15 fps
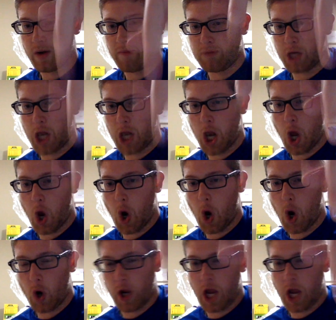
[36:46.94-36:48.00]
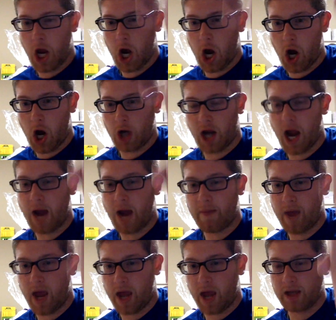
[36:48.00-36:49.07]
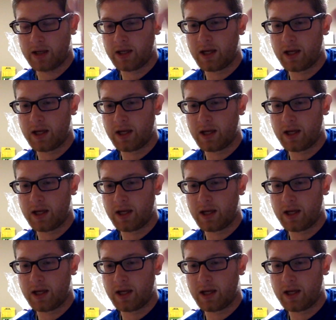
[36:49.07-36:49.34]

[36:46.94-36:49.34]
here, comment.